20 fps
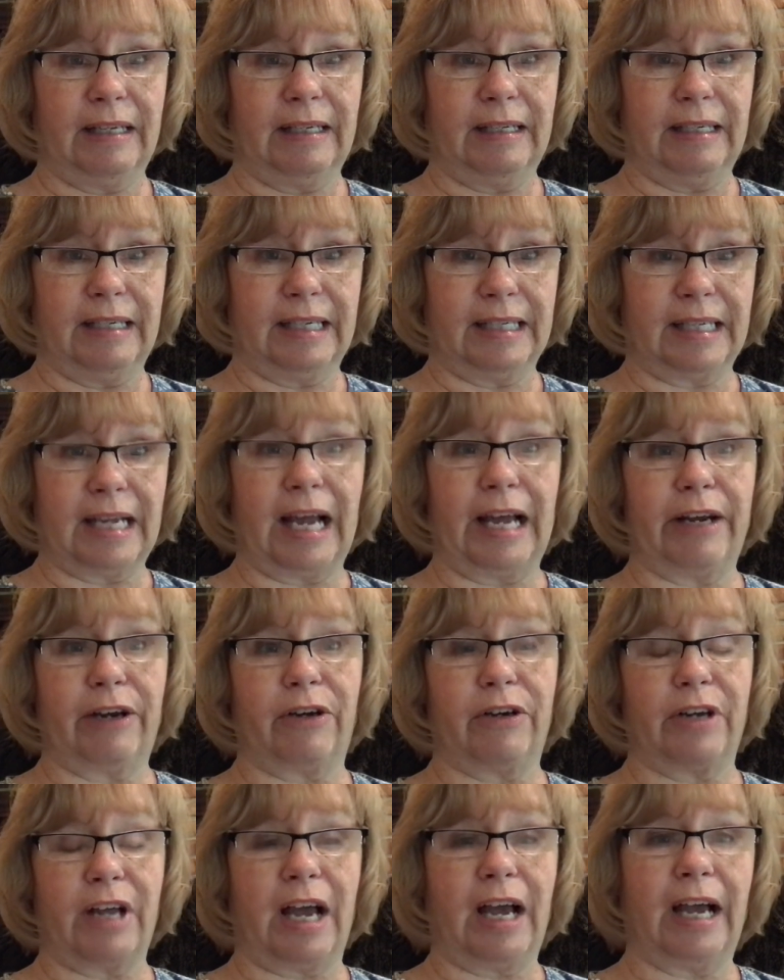
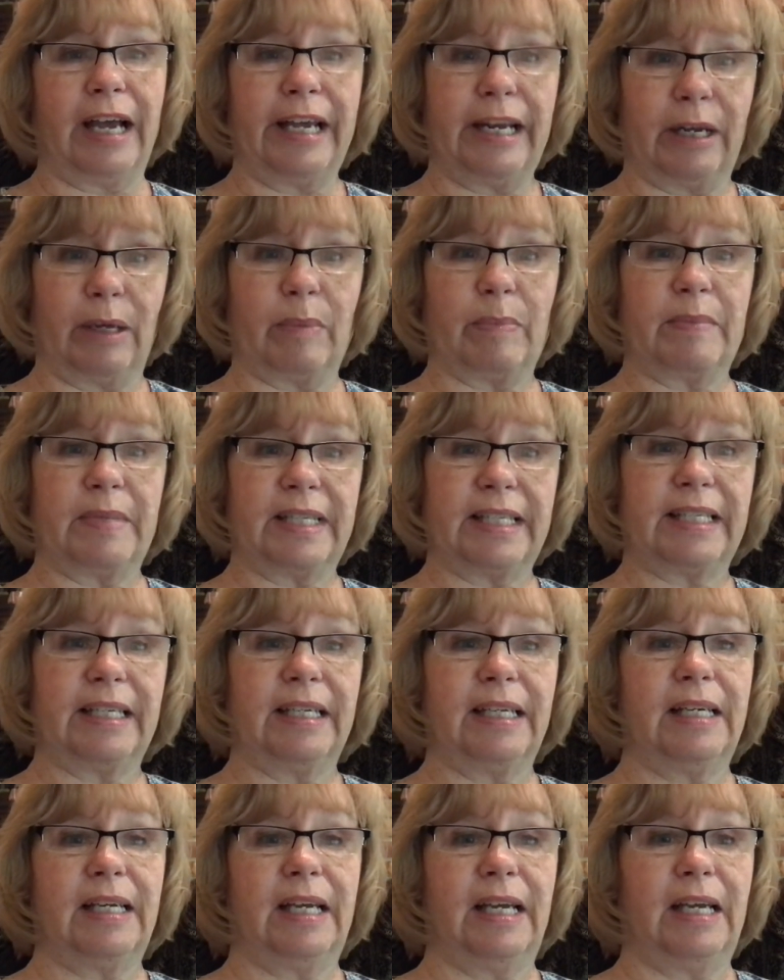desired items,
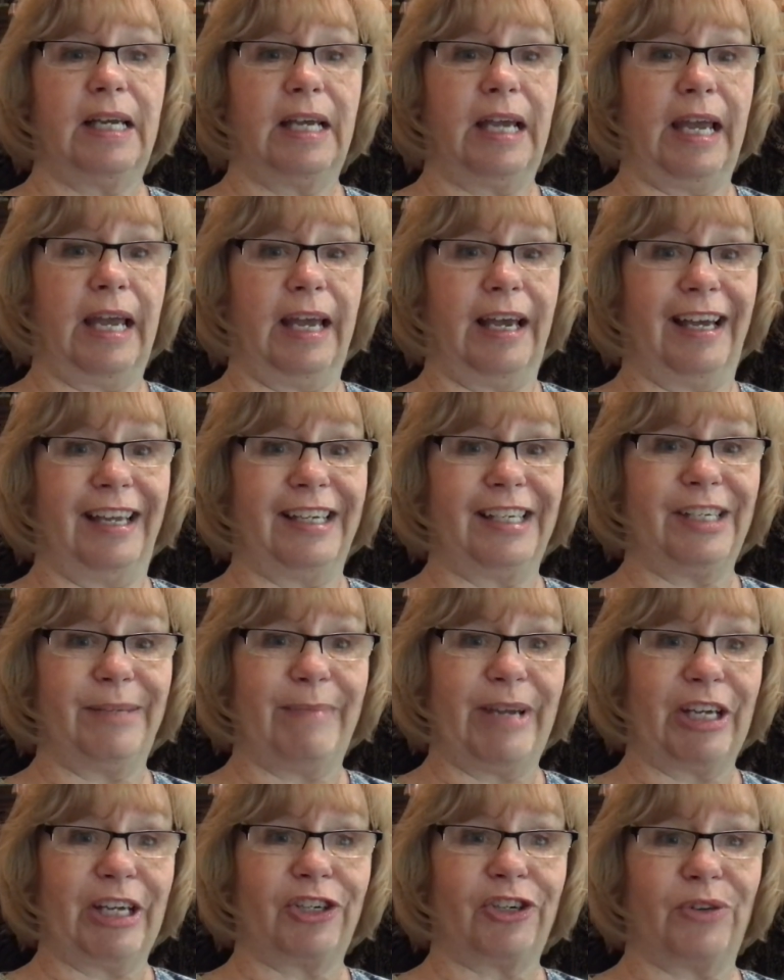and to
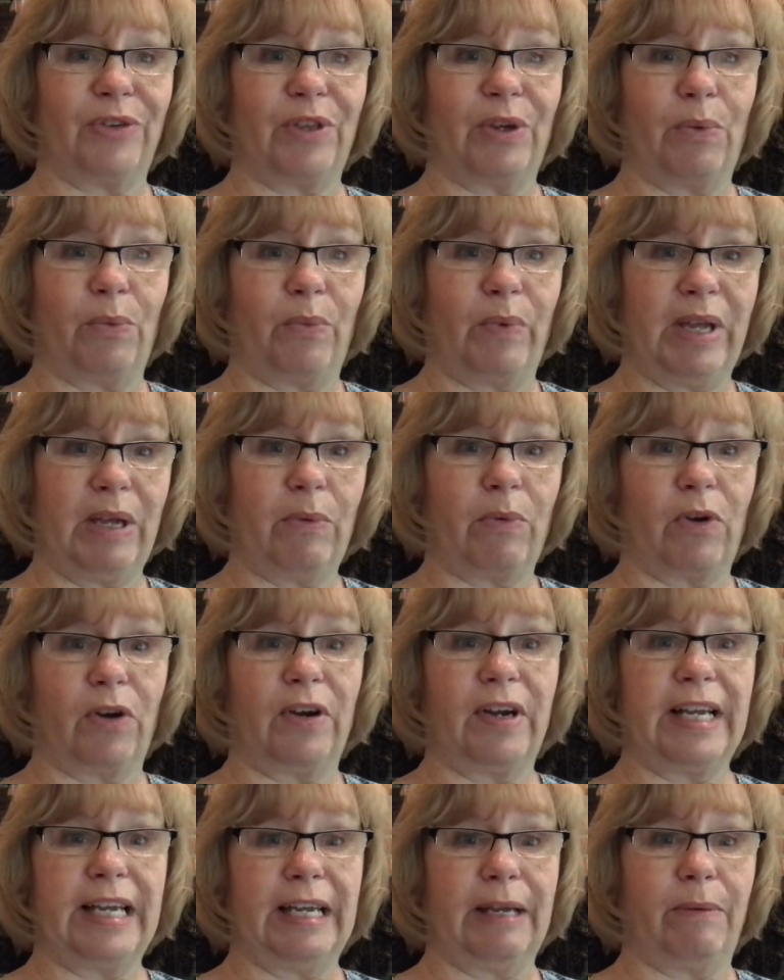make sure that we
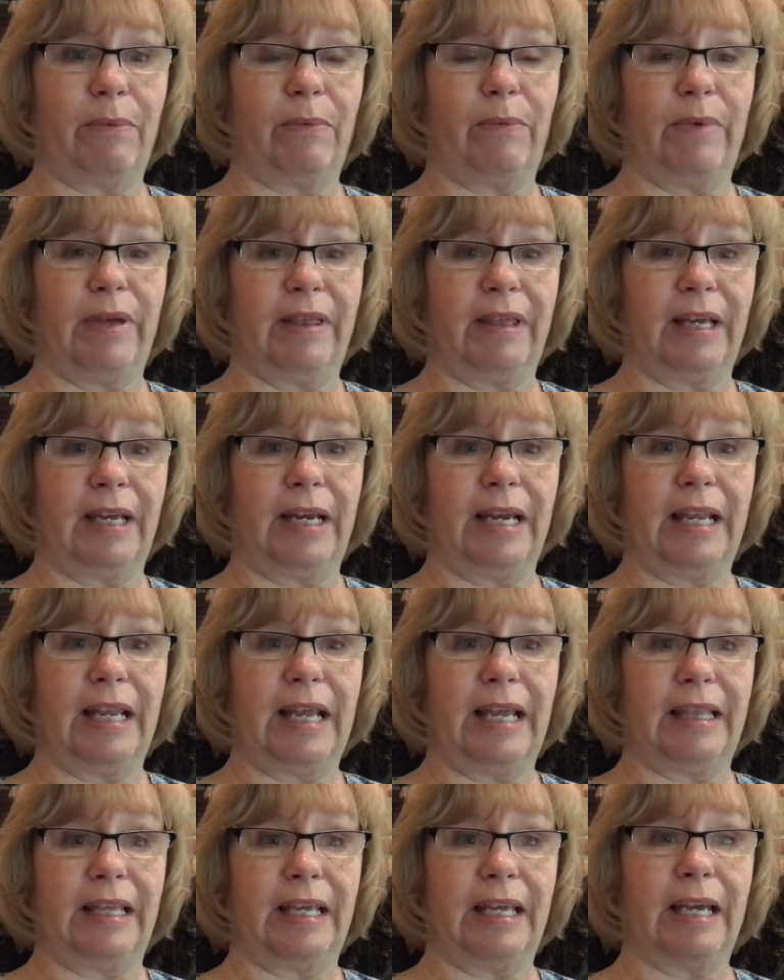were within
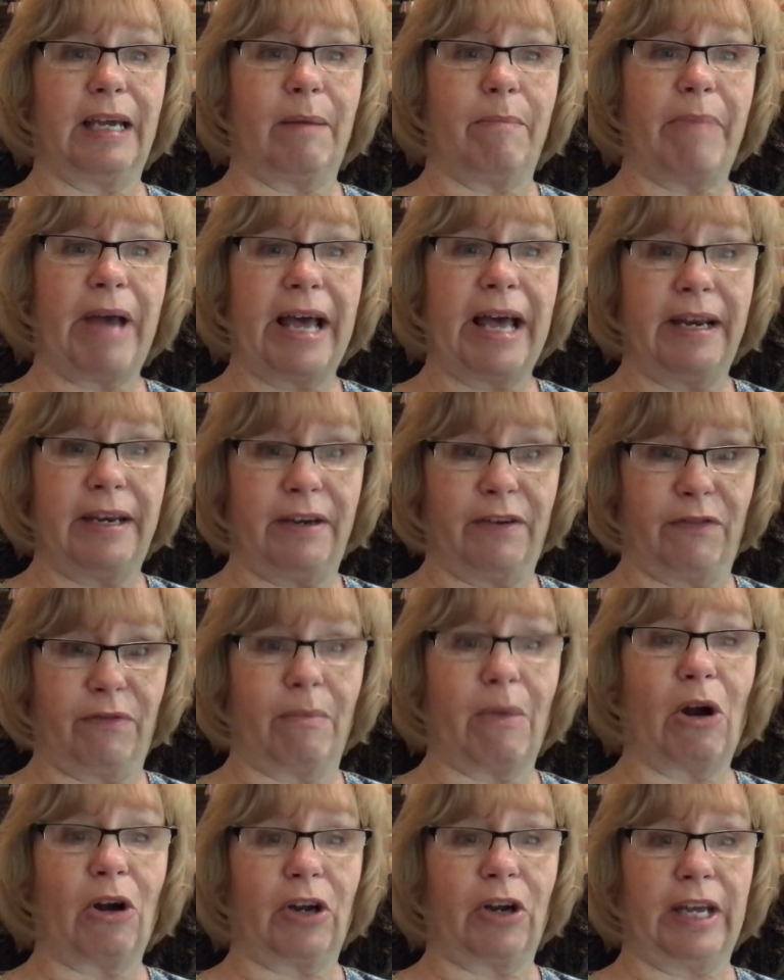the competitive
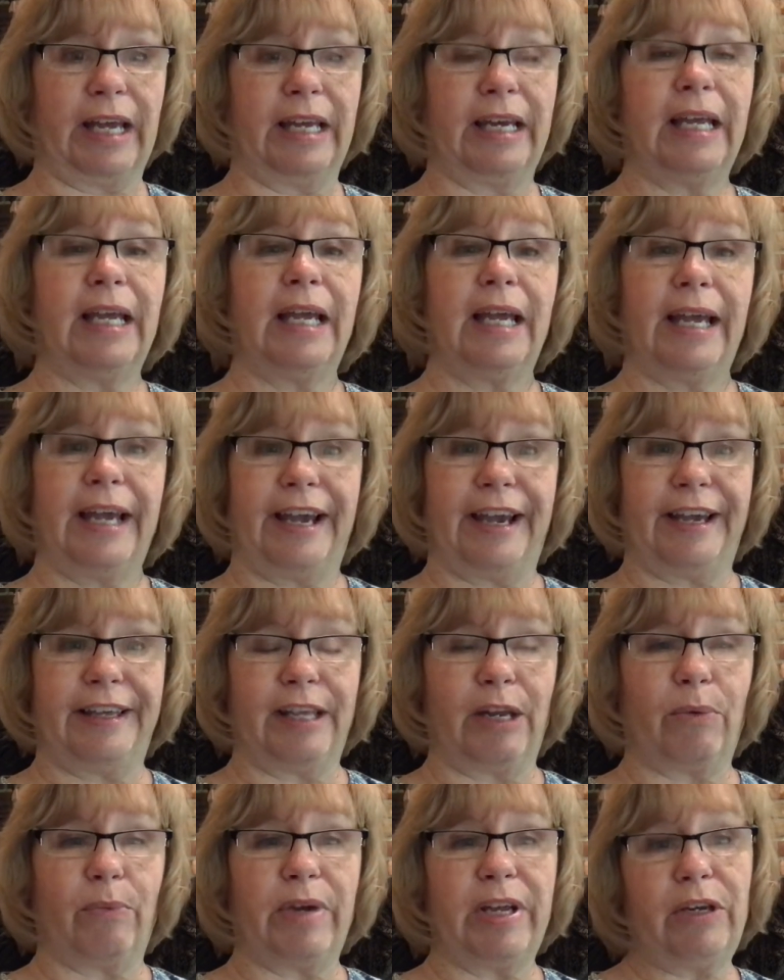market, and
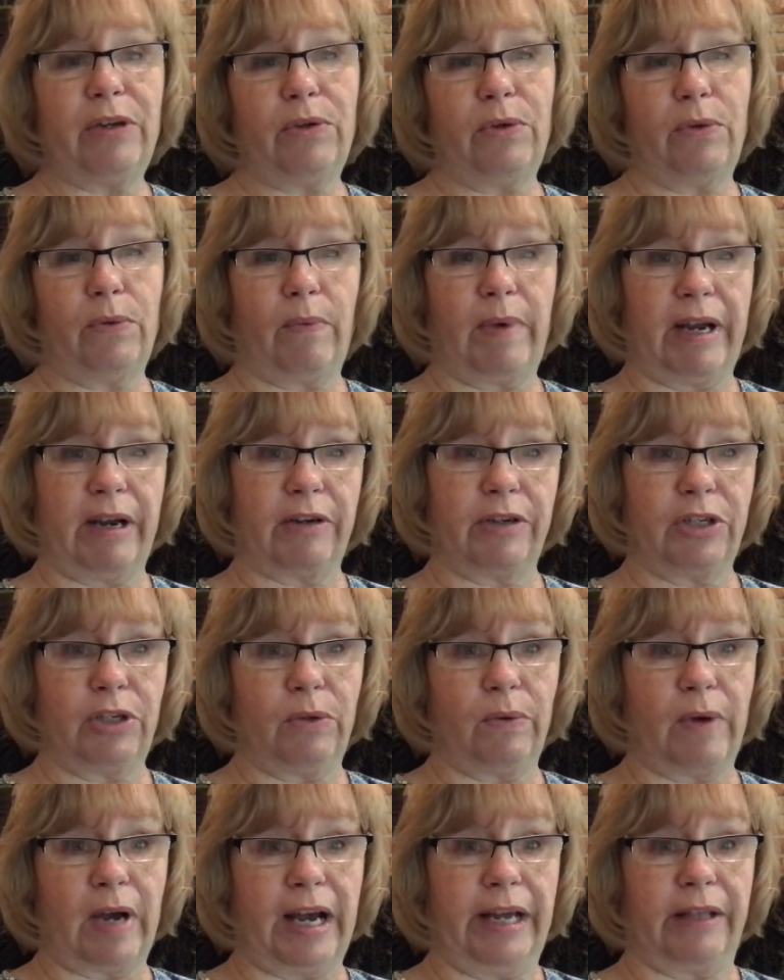then we knew where
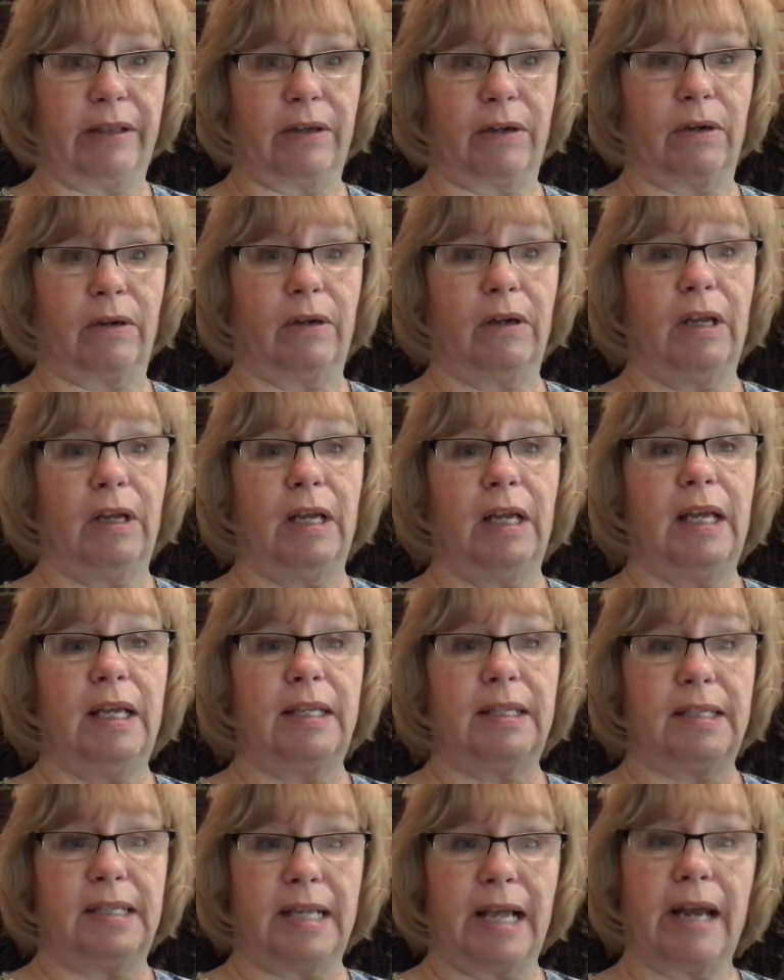to either
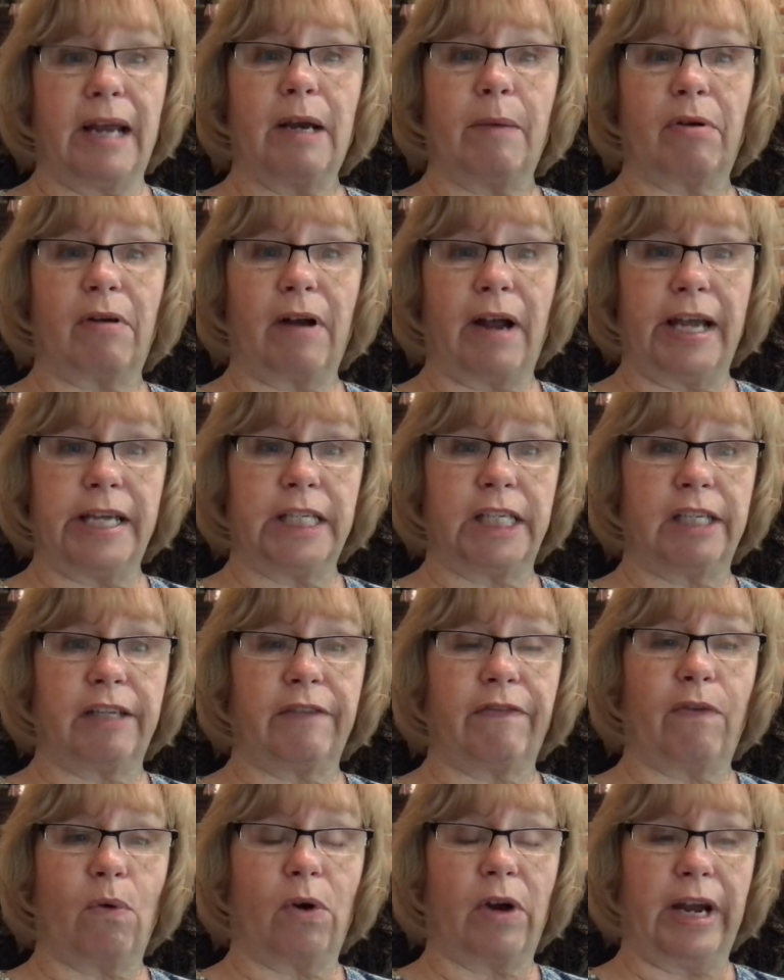set a price
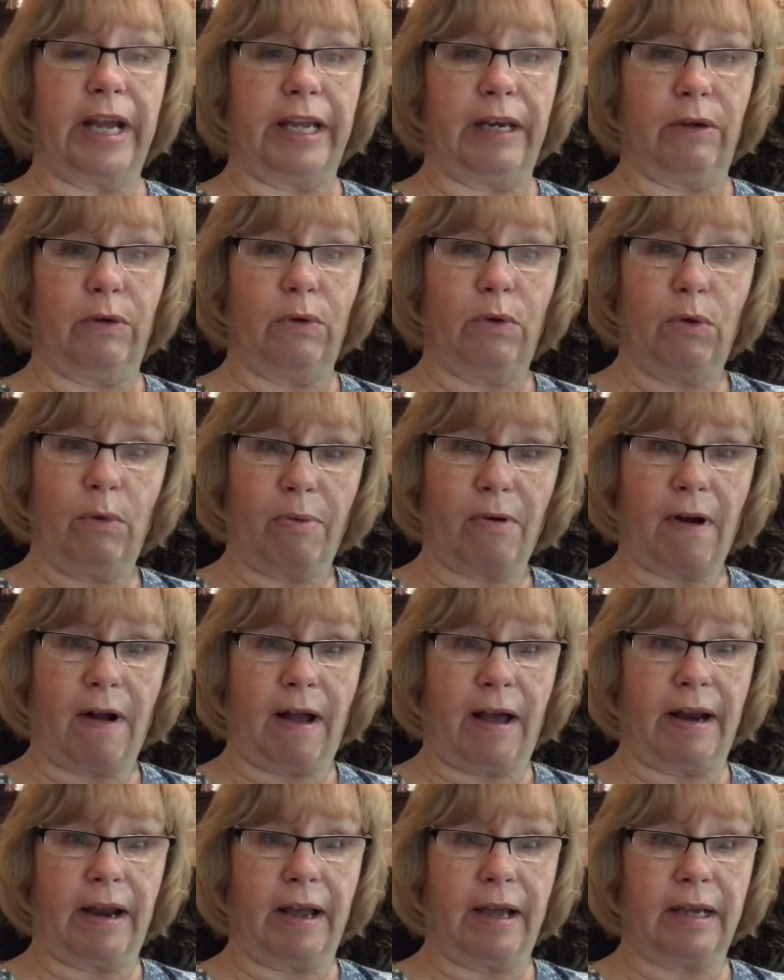for a new
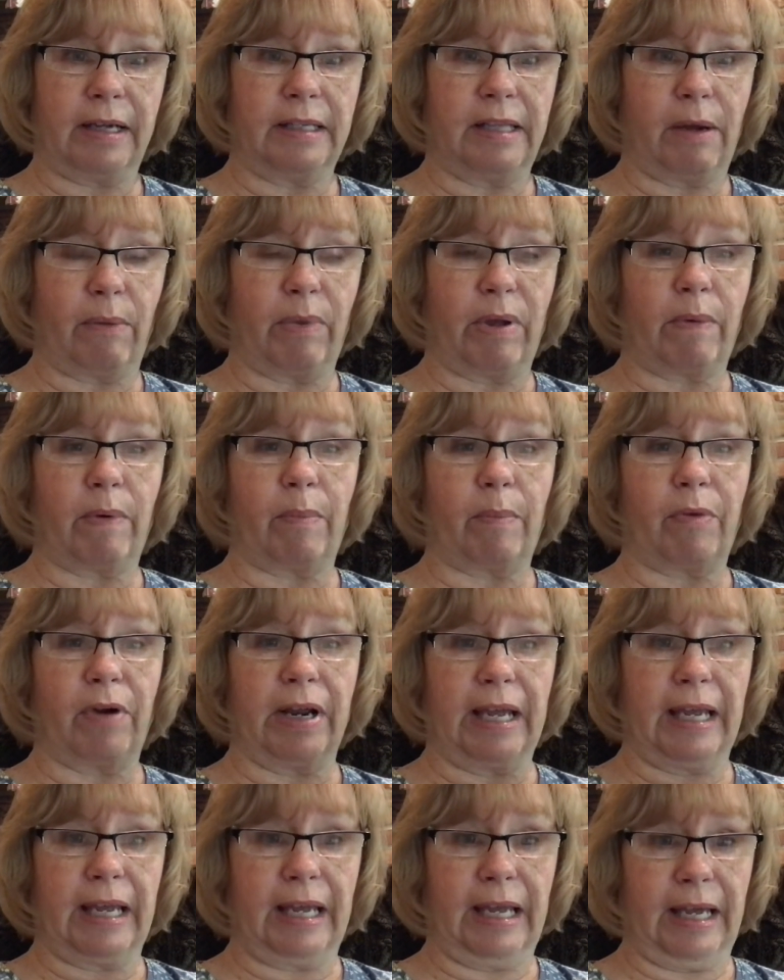product that we were
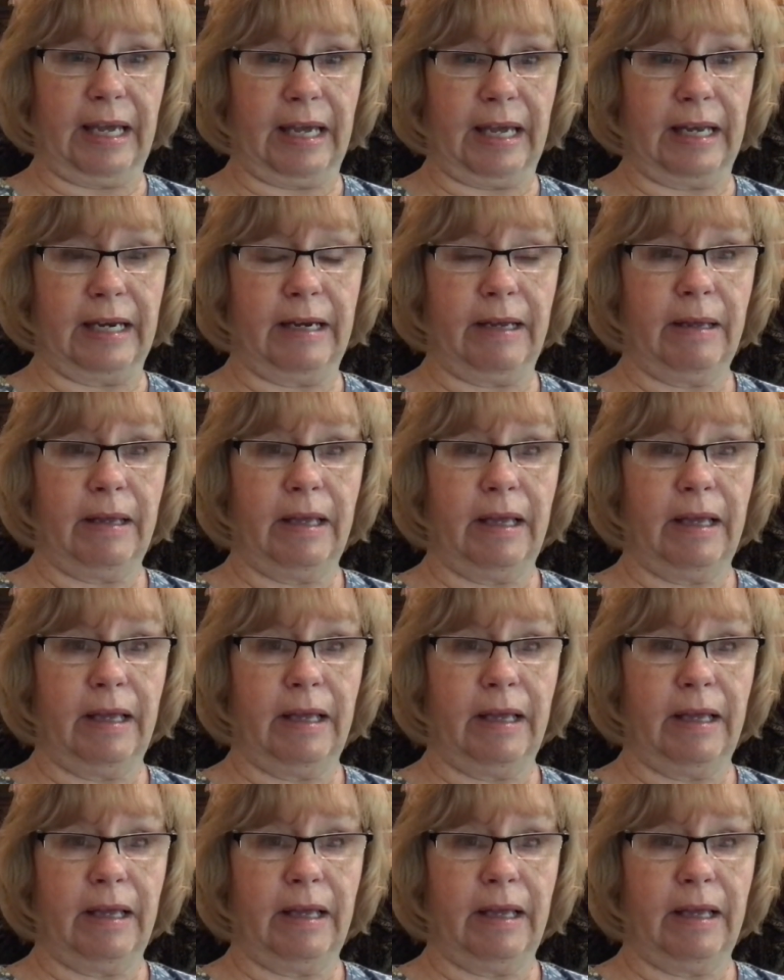bringing in,